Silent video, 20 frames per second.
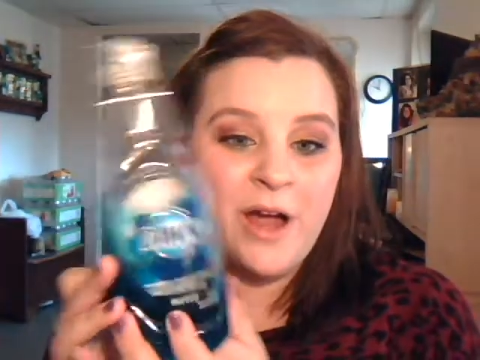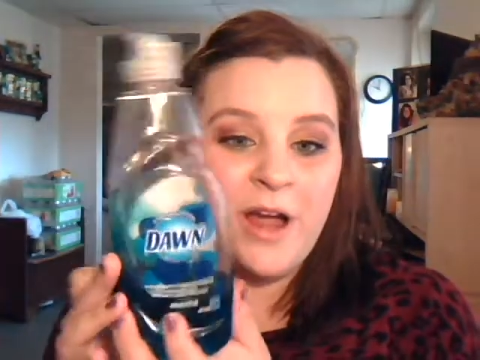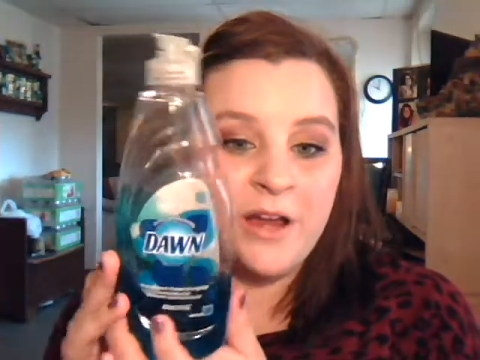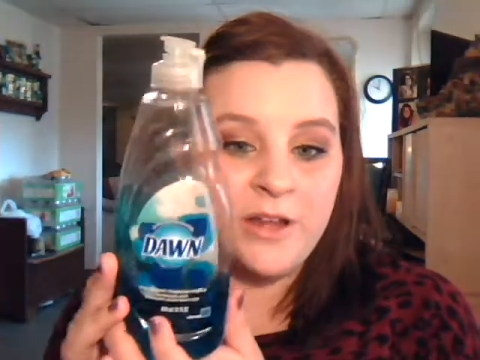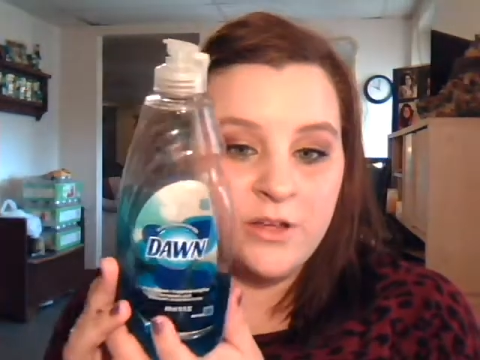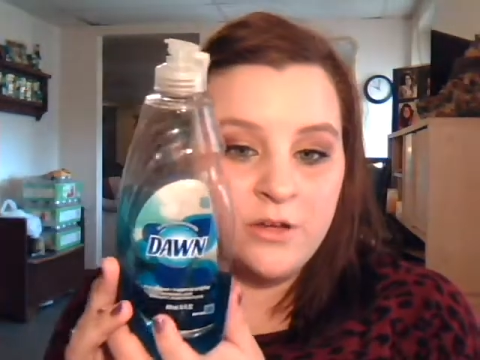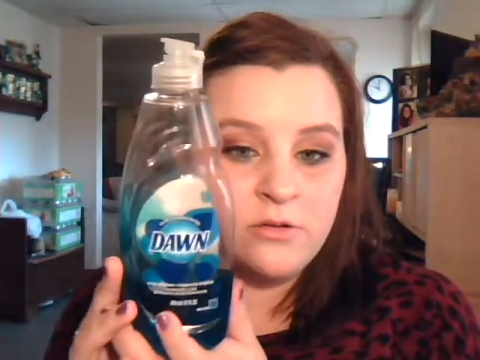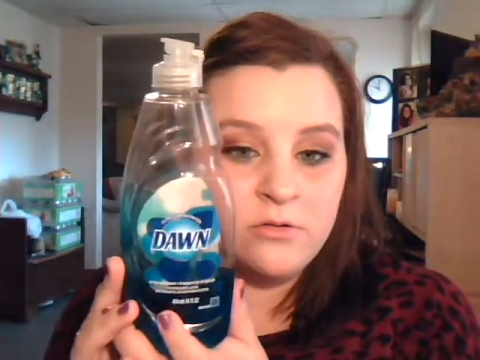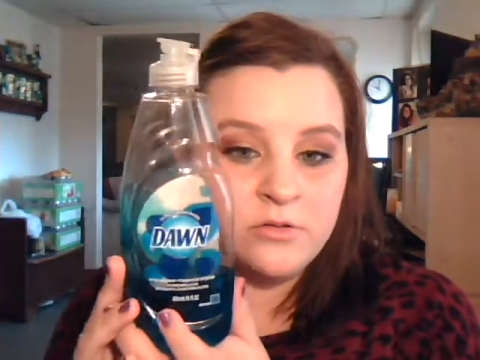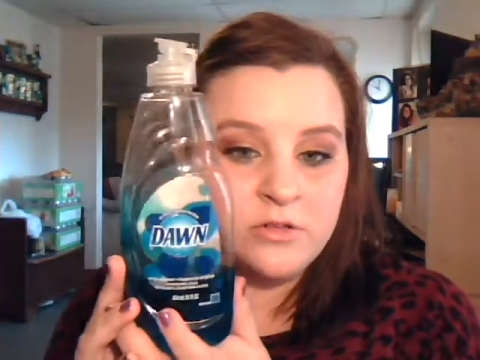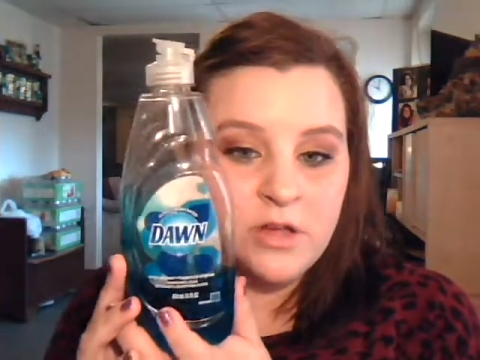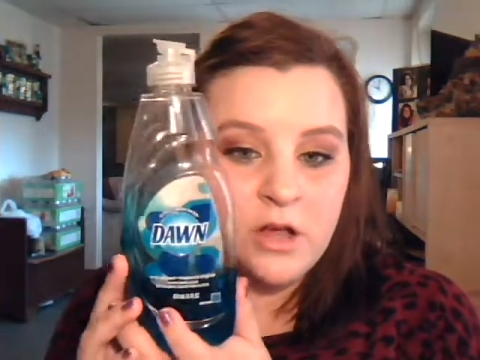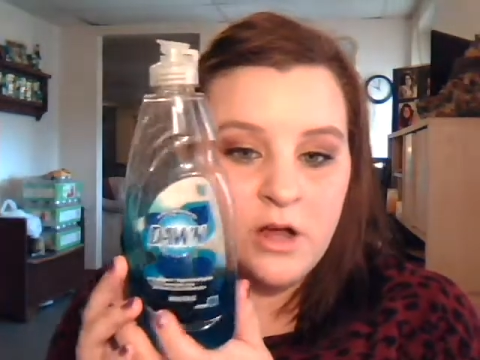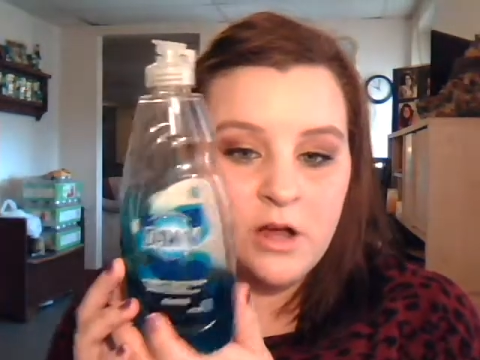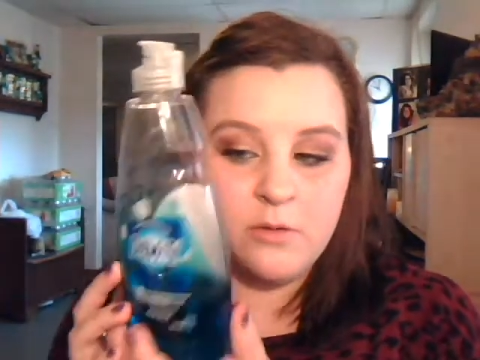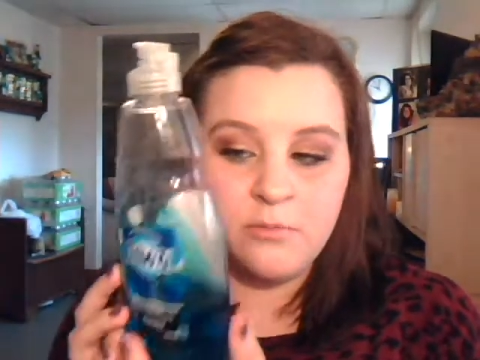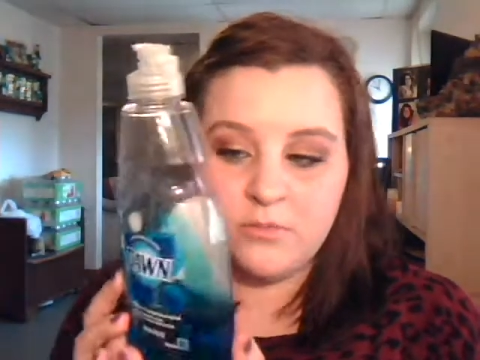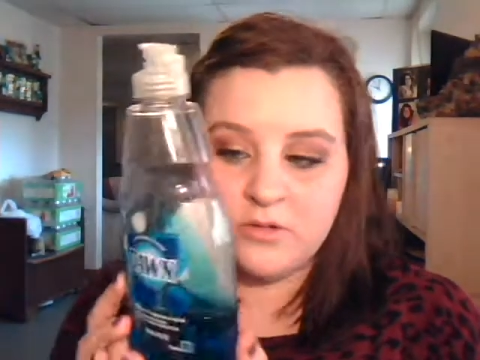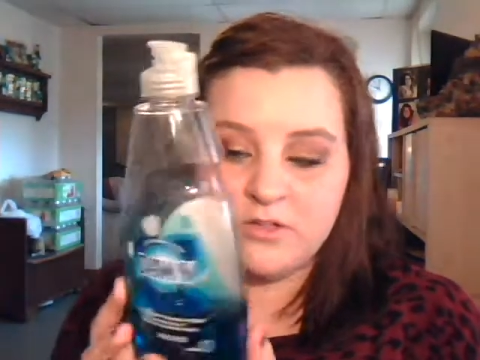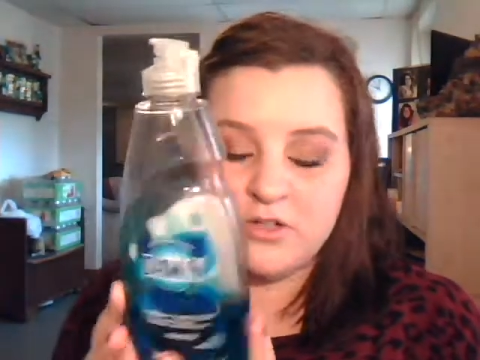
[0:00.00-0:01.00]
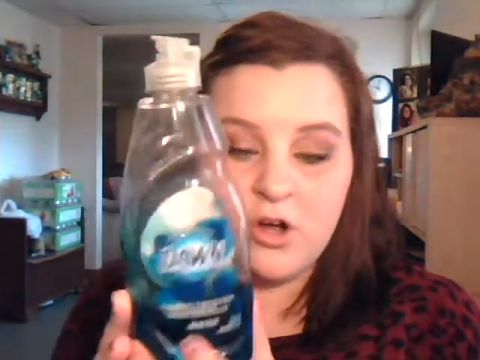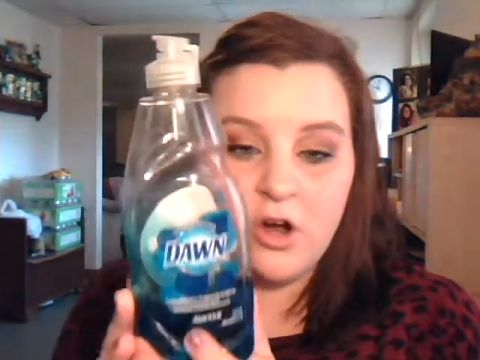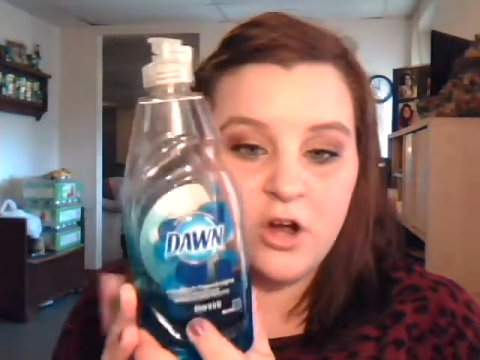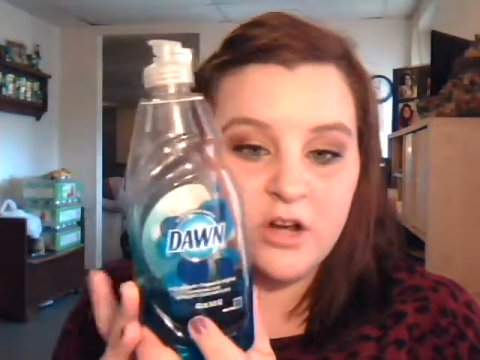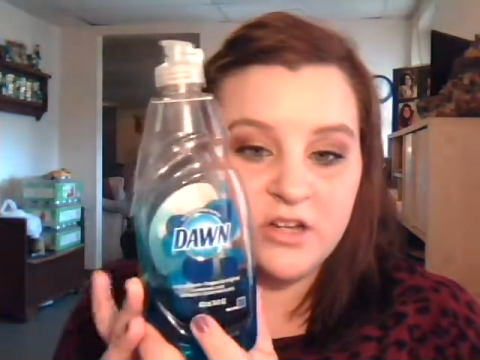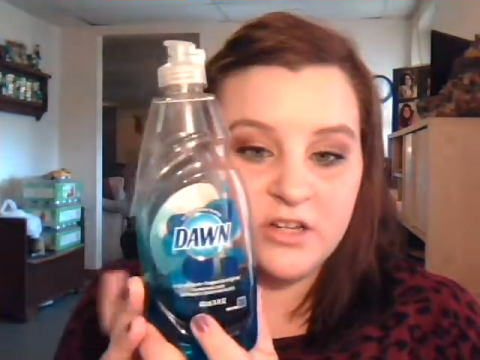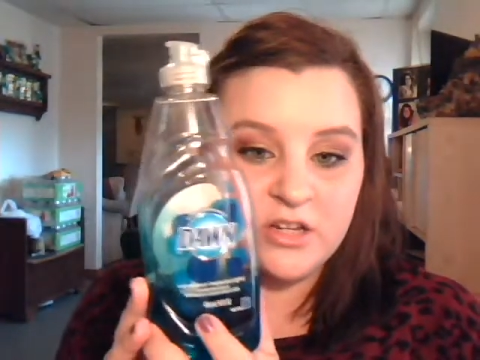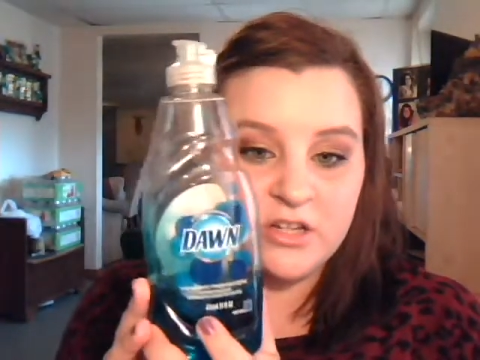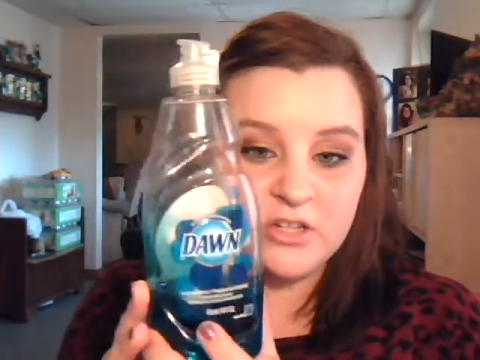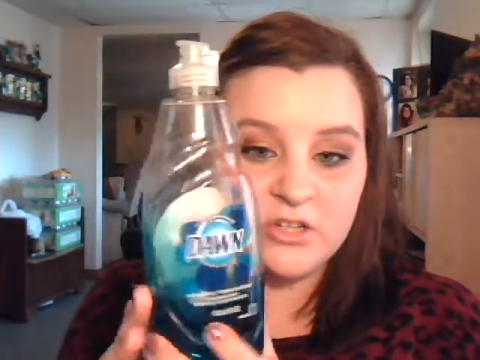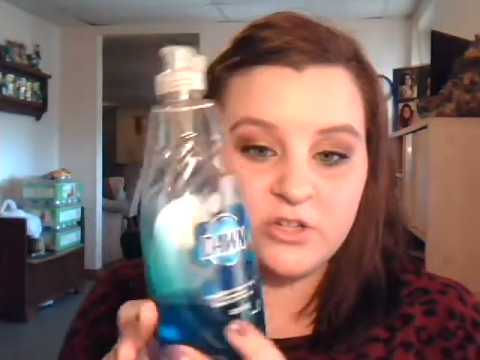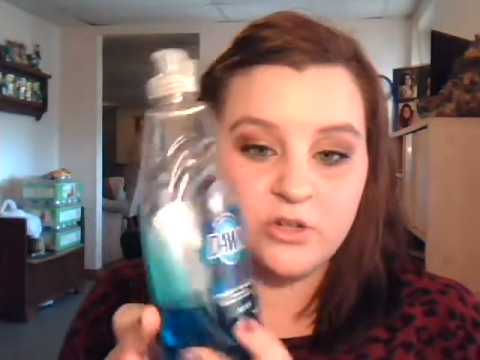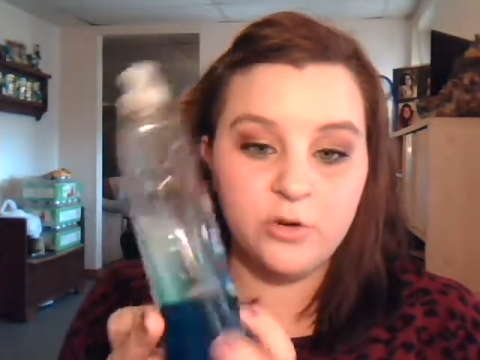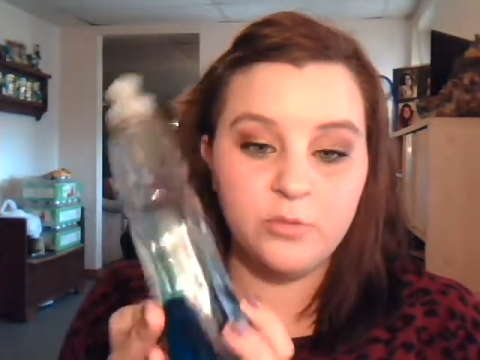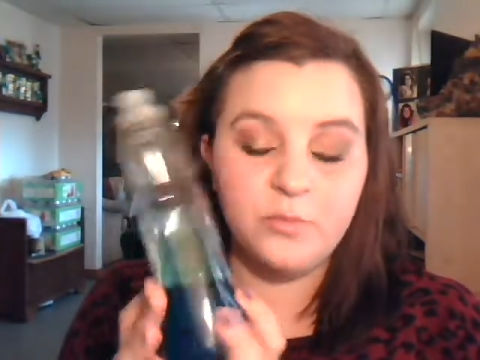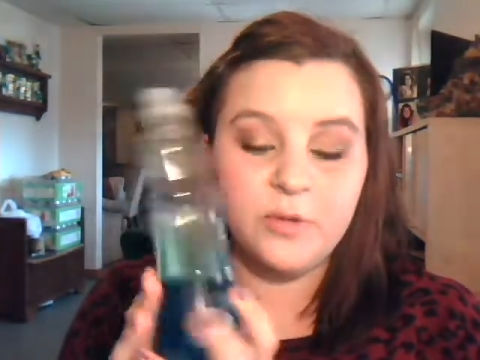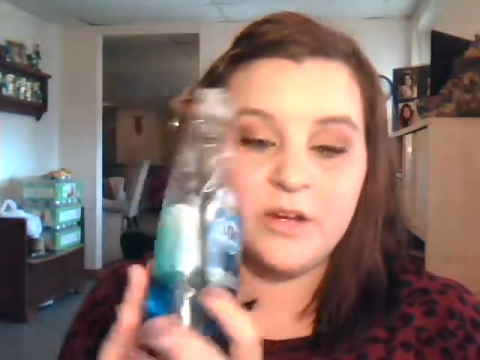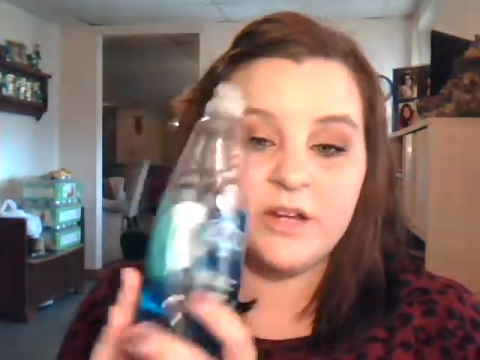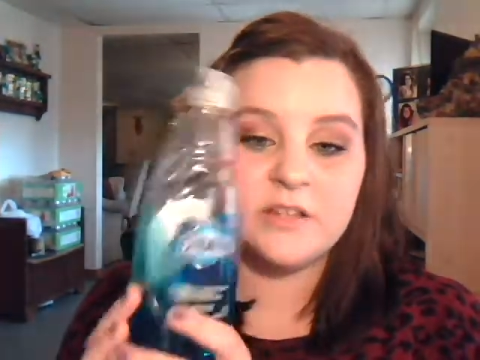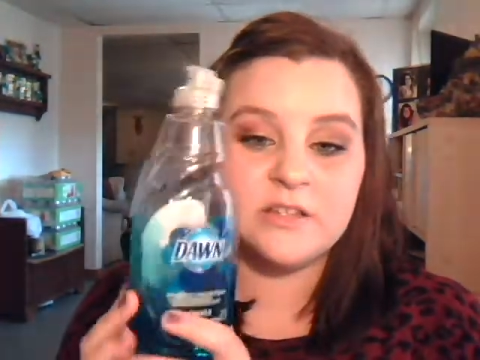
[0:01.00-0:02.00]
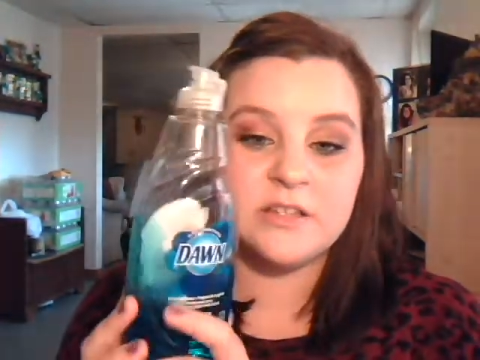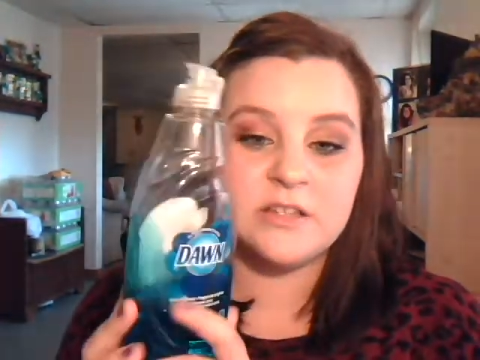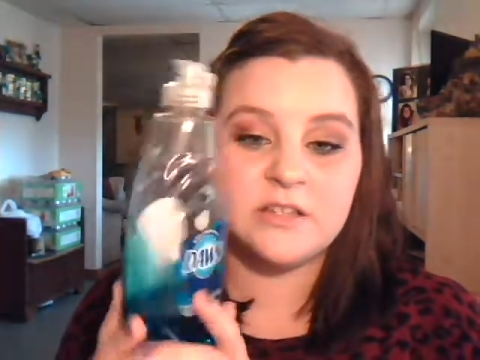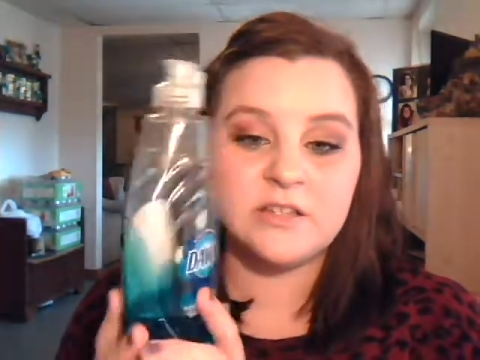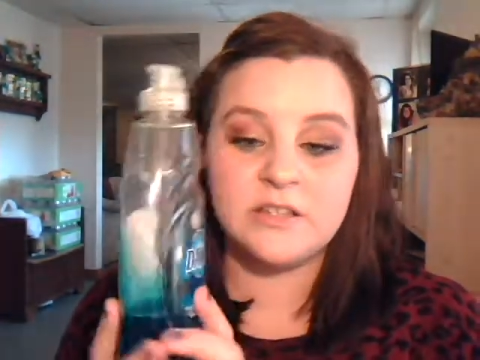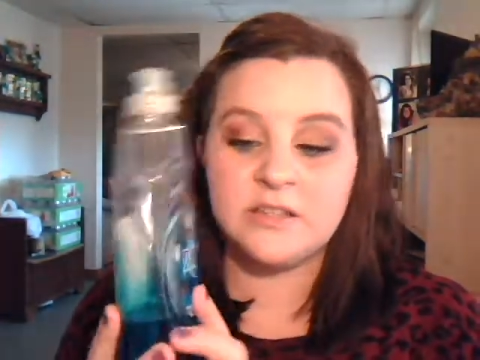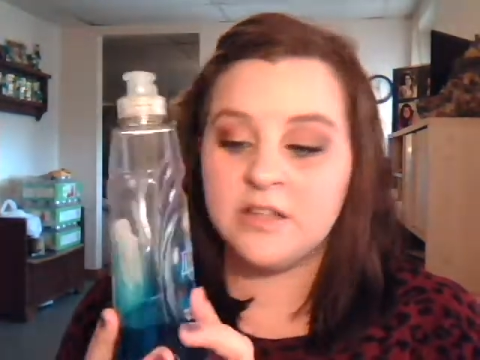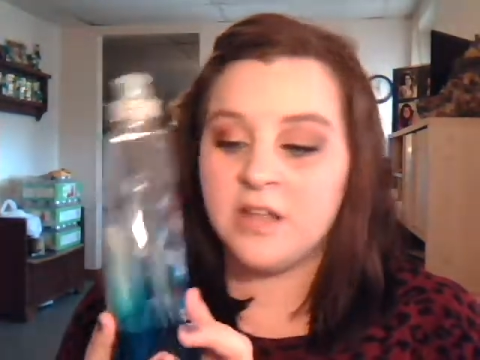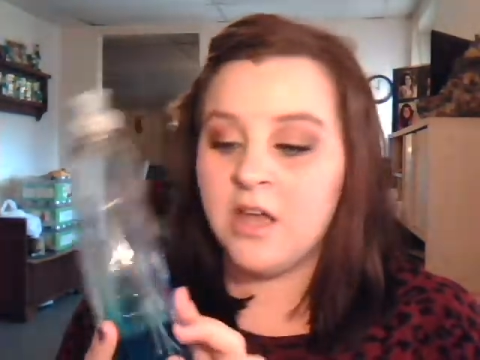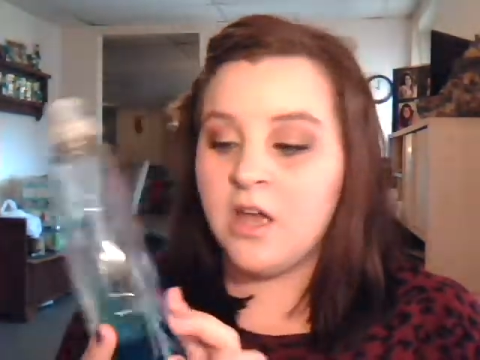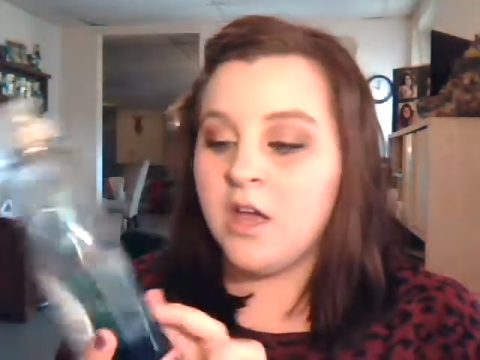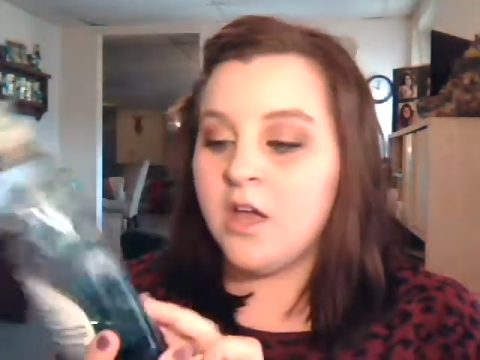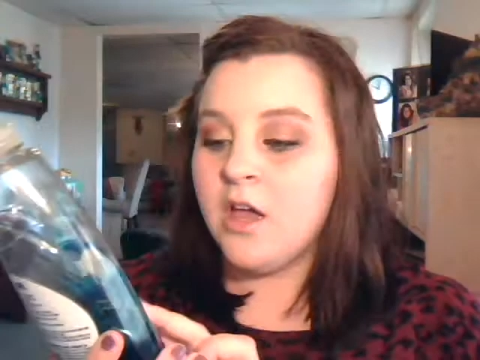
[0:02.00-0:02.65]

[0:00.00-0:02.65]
I use Dawn dish soap because this